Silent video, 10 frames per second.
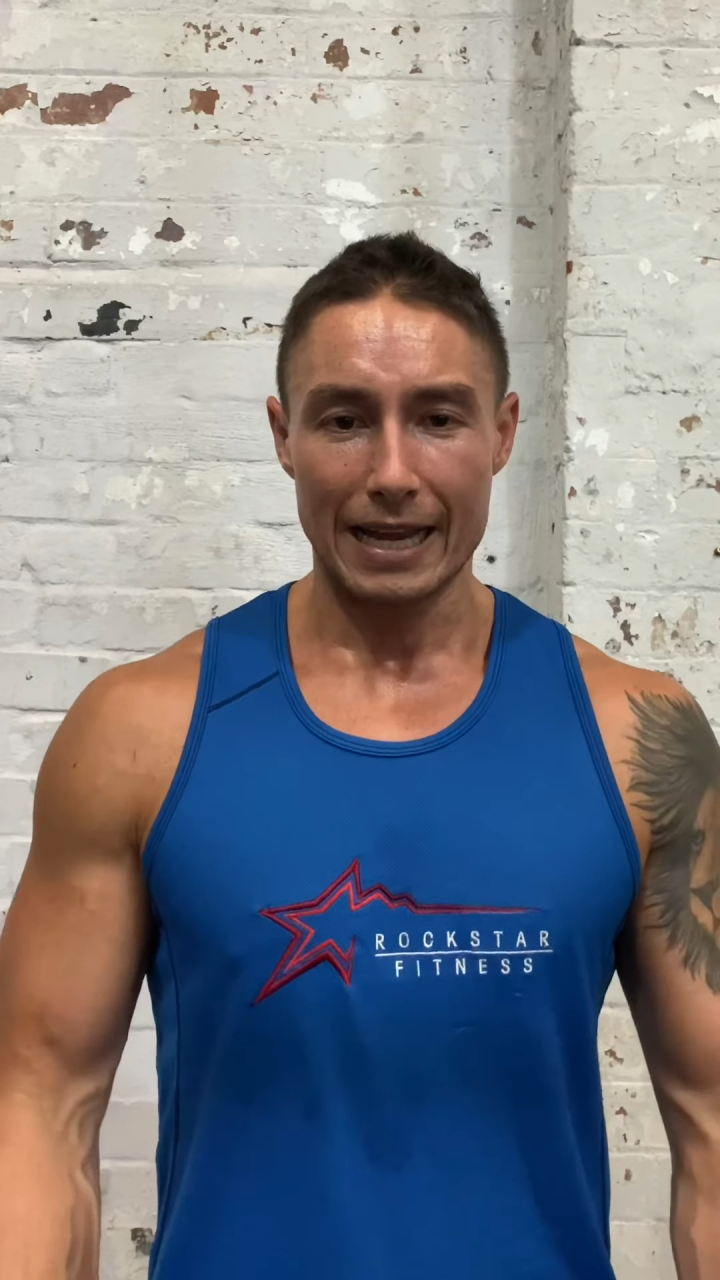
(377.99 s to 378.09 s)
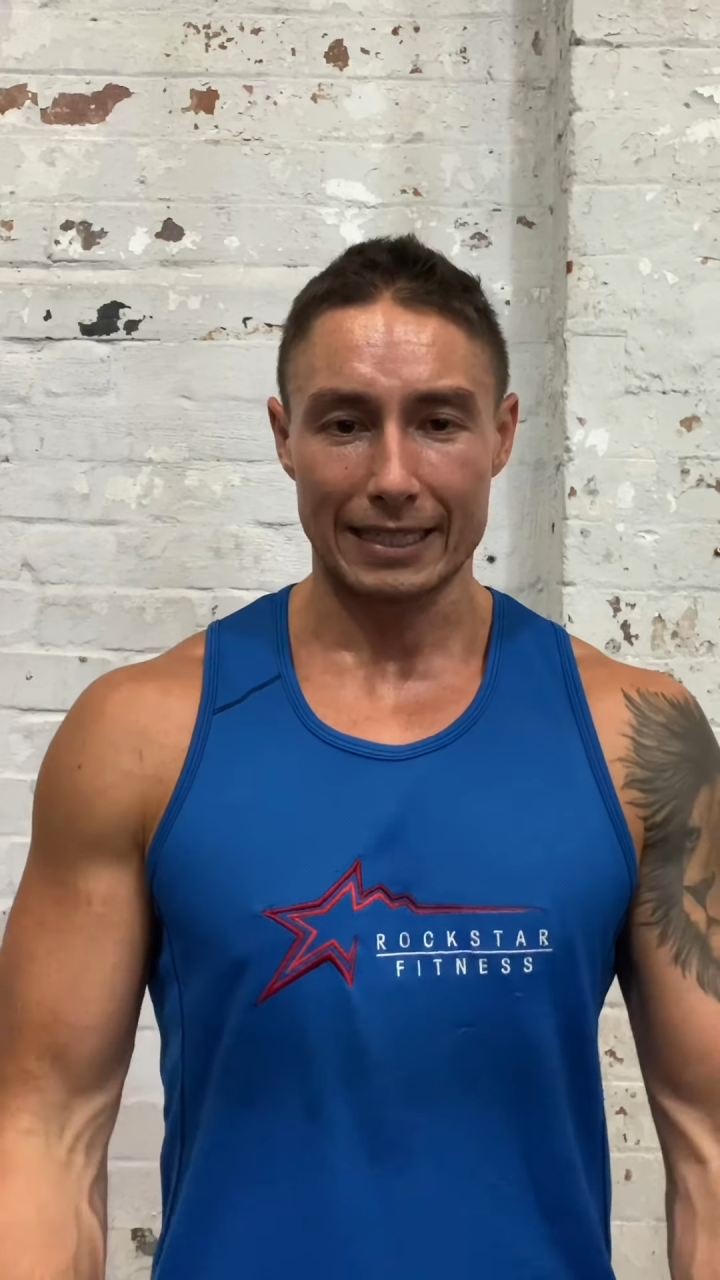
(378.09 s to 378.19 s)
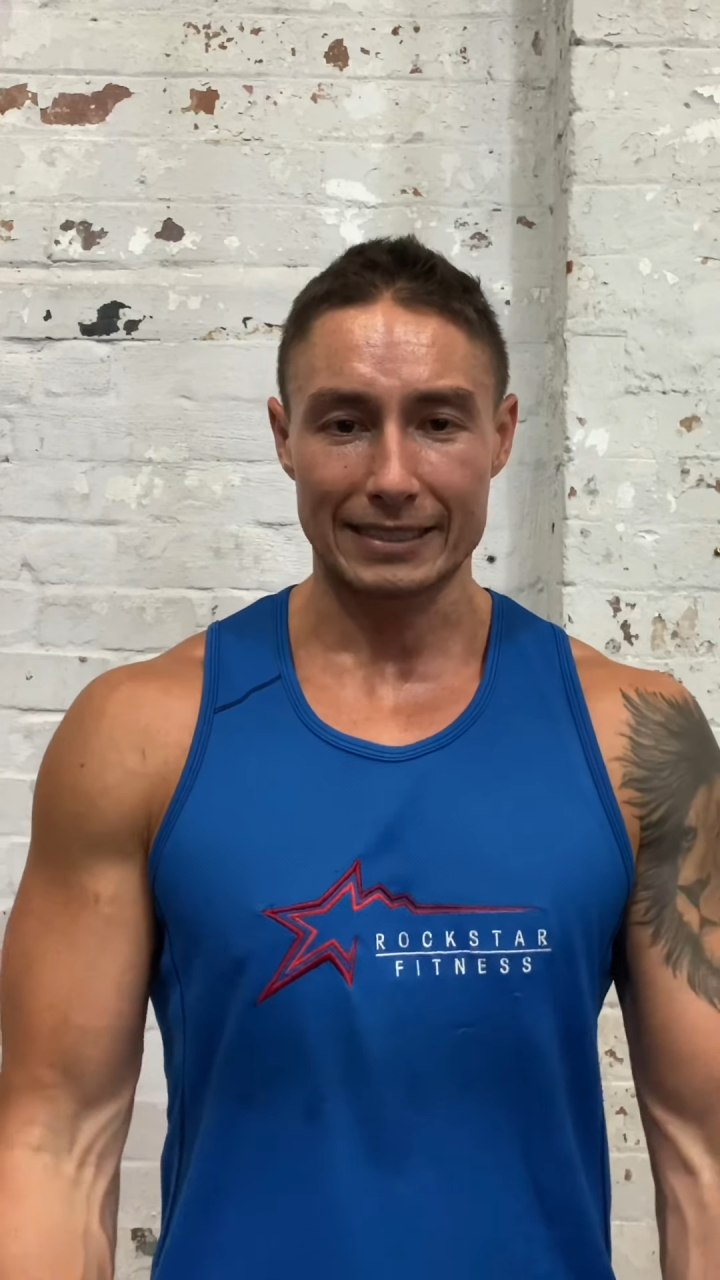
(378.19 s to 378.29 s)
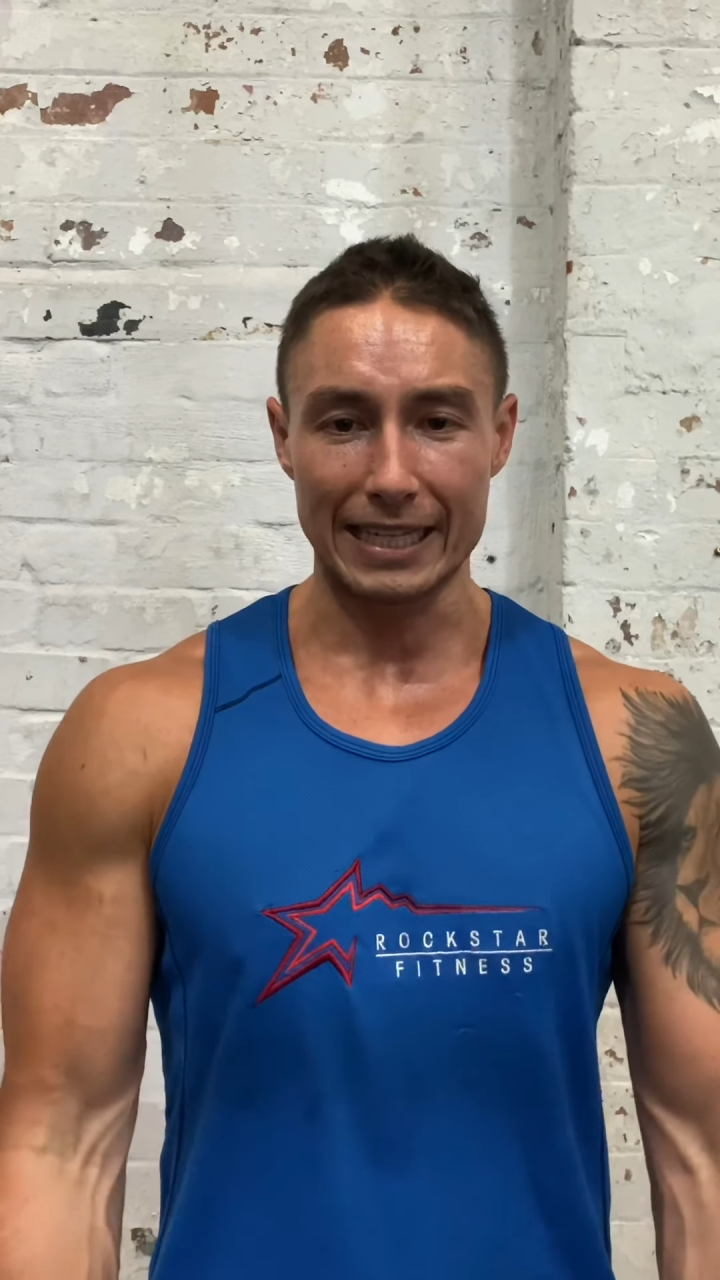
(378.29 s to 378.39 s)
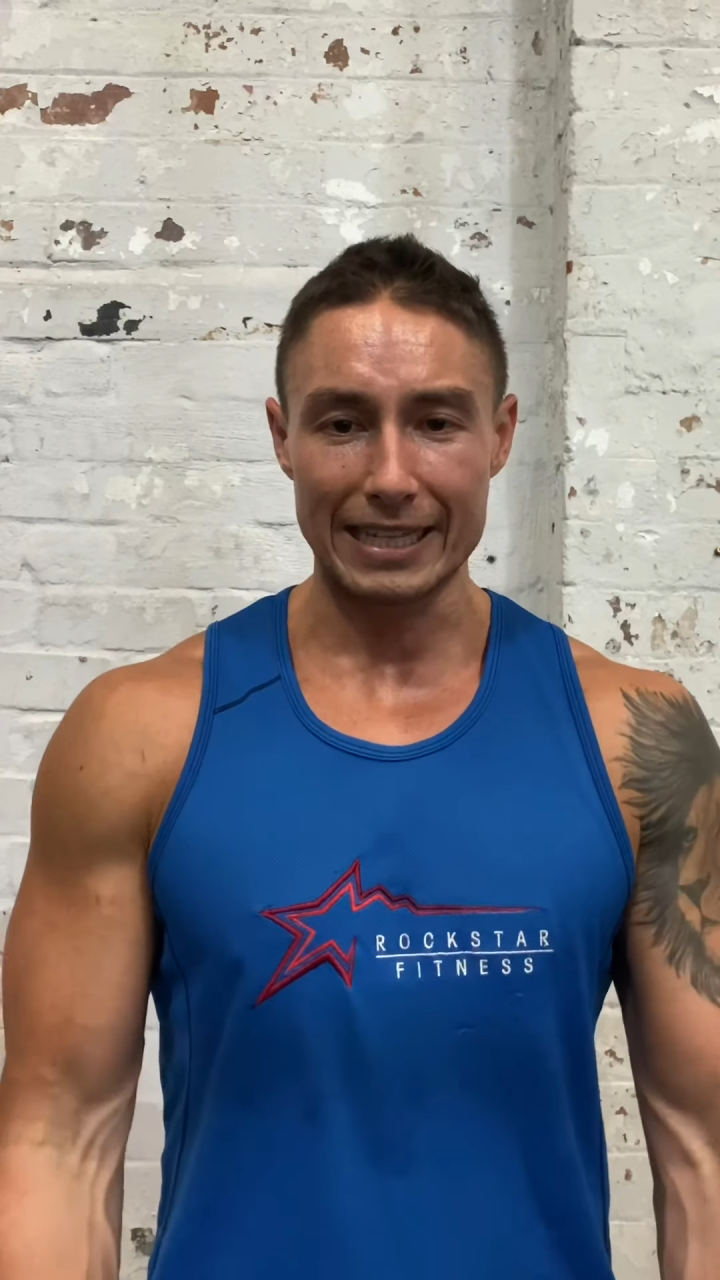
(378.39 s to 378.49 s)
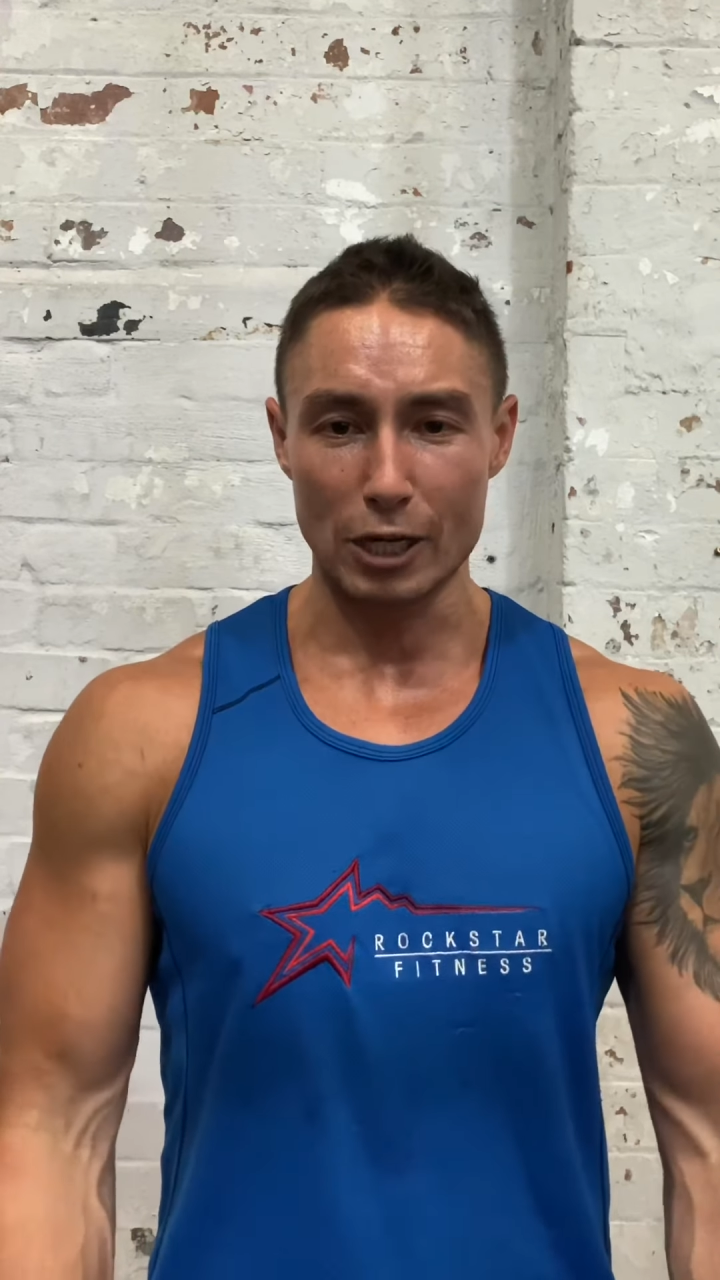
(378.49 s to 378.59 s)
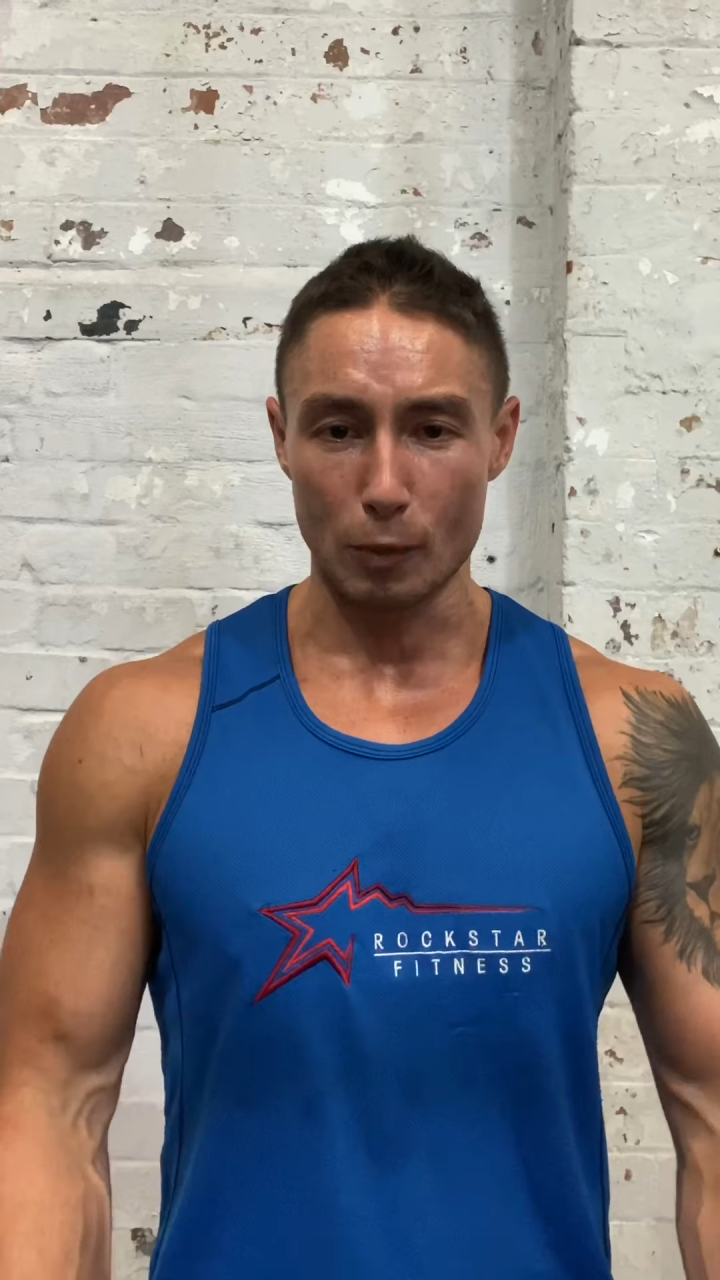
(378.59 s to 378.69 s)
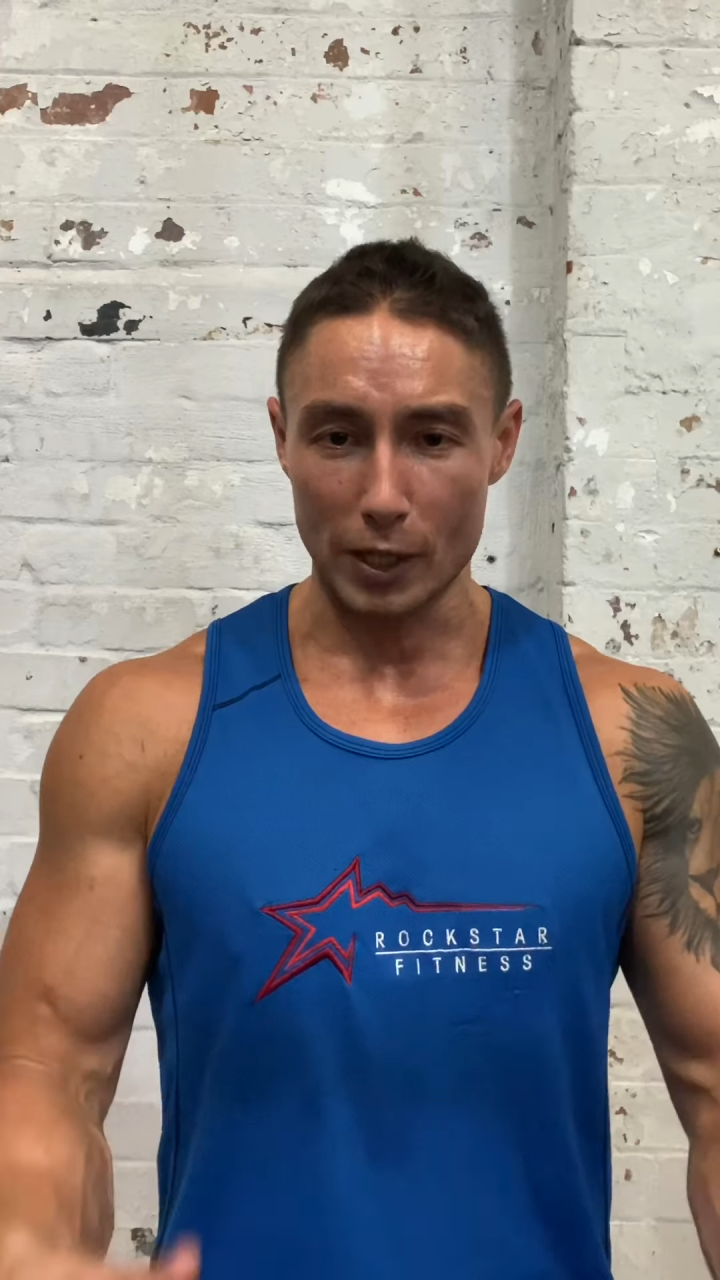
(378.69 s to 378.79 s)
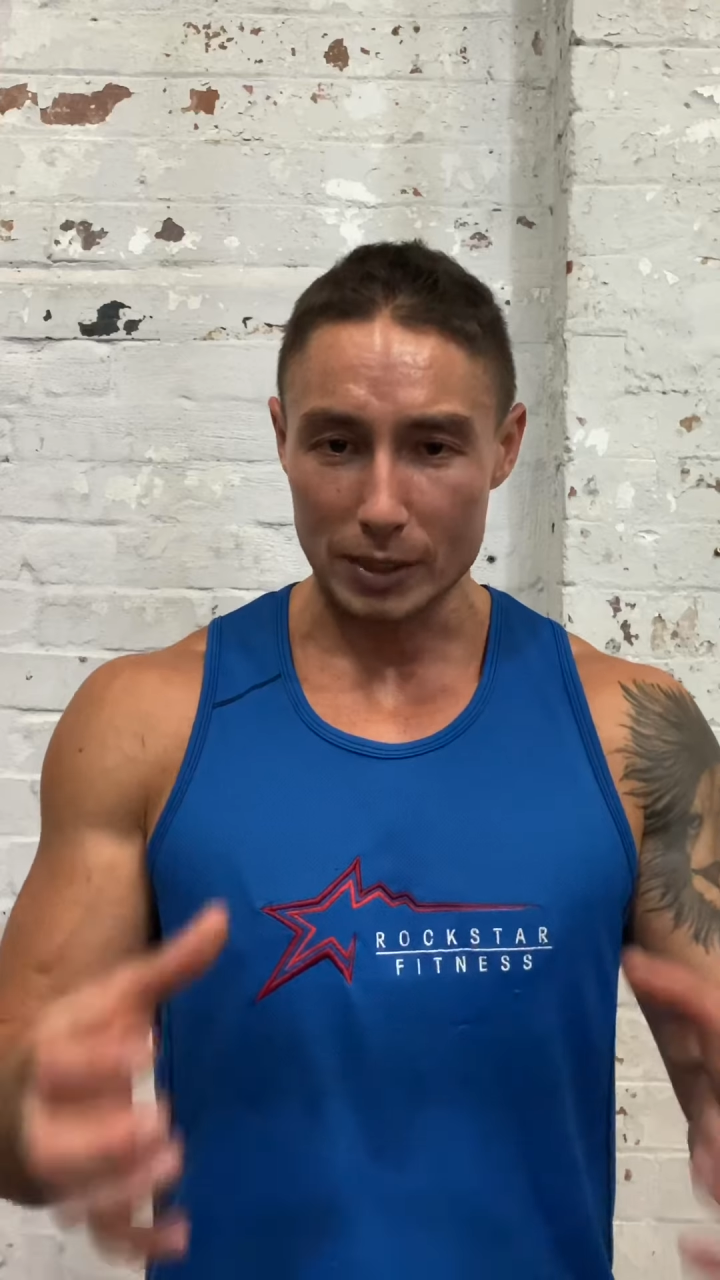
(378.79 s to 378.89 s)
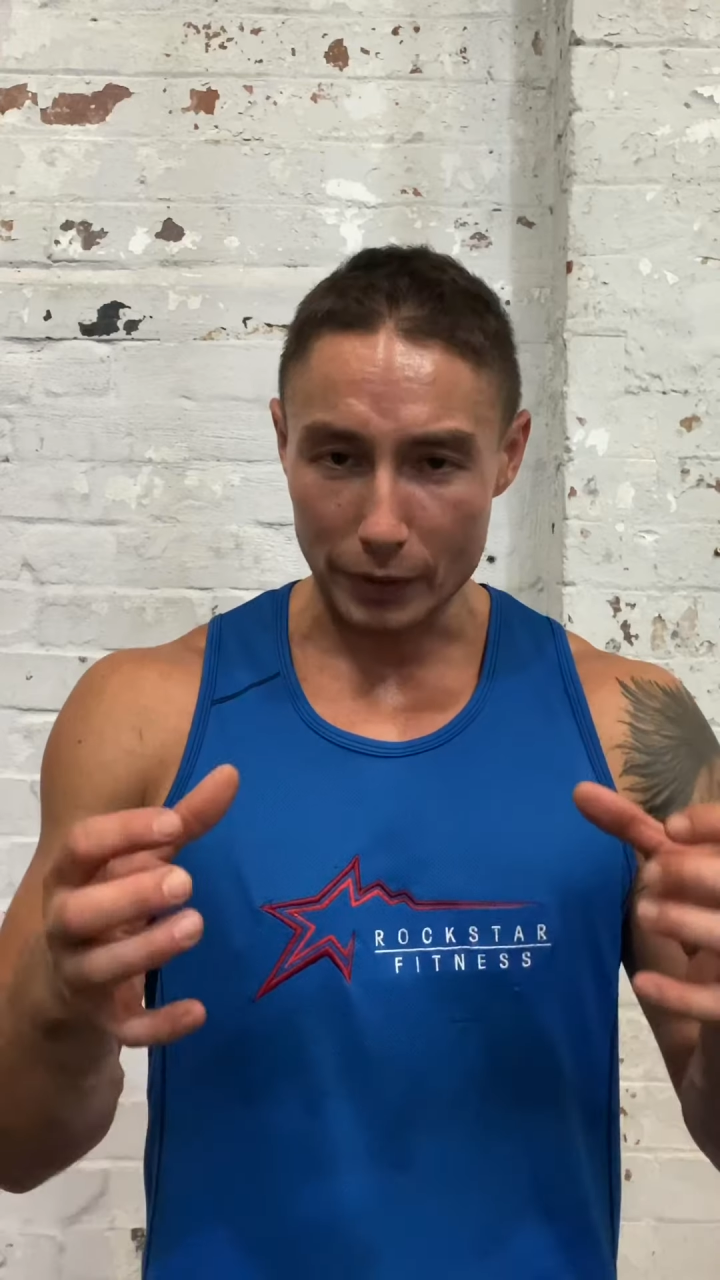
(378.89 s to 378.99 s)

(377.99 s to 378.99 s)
extend the elbows.